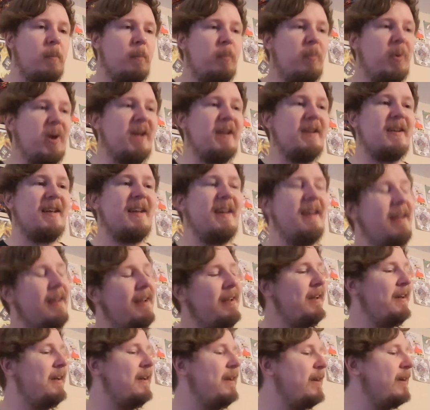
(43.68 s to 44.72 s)
But
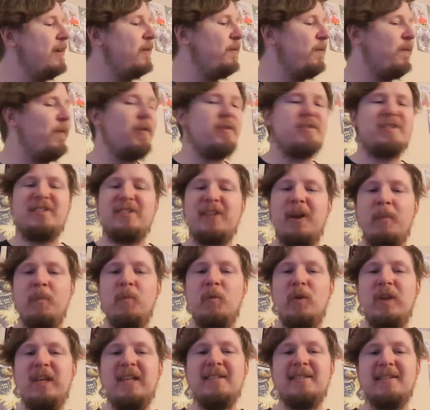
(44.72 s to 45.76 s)
for some
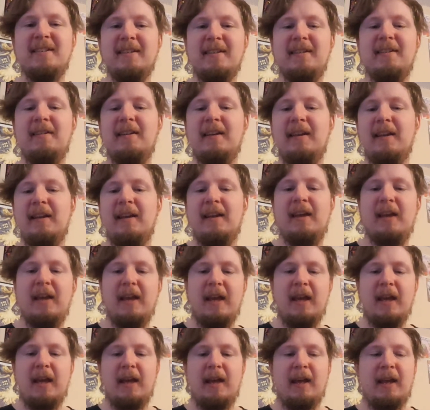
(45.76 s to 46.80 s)
reason,
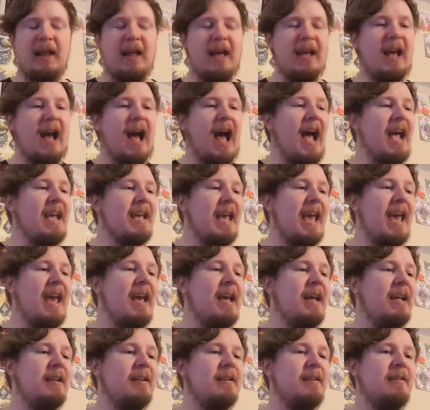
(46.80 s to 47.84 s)
I
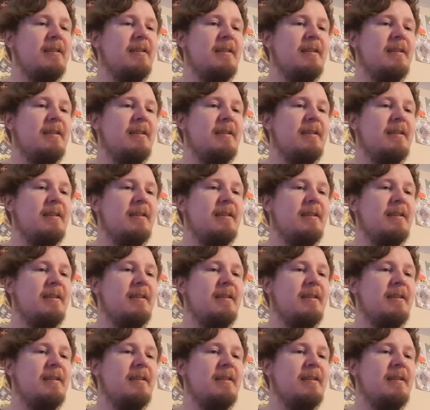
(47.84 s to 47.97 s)
can't